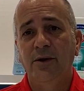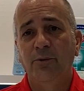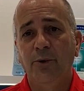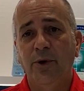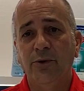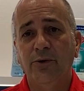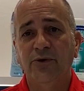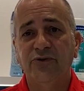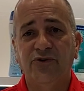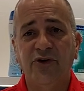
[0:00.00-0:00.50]

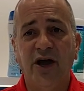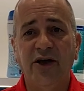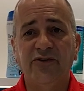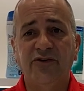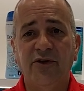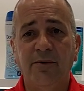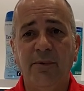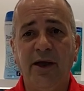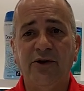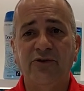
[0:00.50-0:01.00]
We will
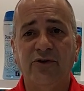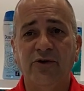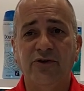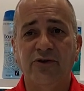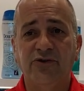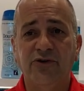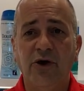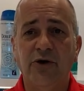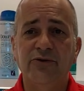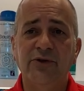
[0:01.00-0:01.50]
adjust to make sure the
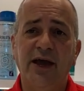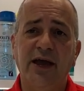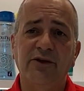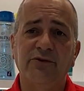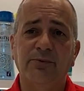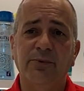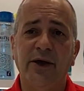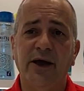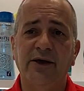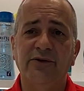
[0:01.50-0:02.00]
show
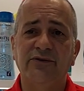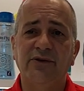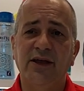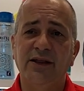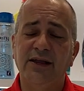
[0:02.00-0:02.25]
takes place